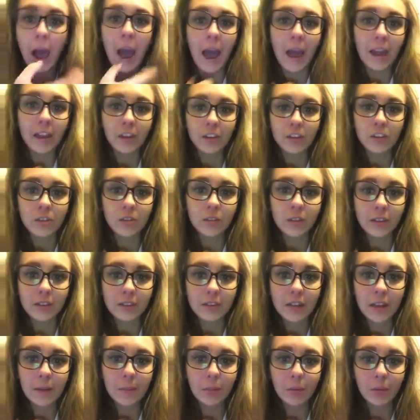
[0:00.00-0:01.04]
I could do an
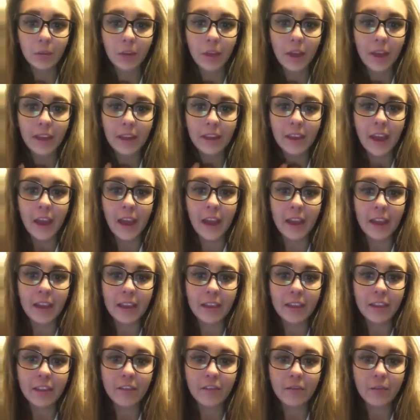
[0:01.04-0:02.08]
example I
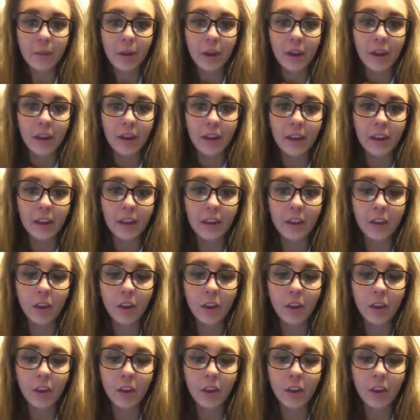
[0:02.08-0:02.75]
give my